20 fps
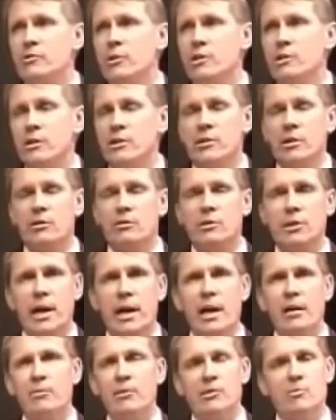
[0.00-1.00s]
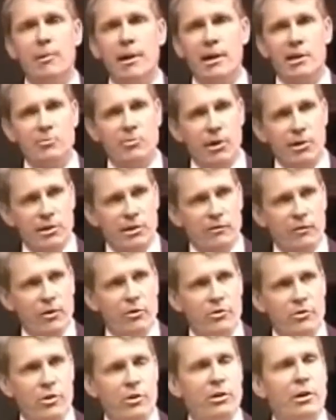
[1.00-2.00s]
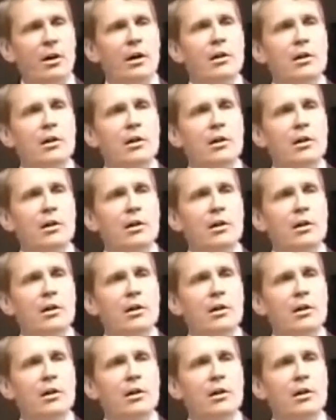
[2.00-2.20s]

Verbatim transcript: Just, you know, time is past, present, future.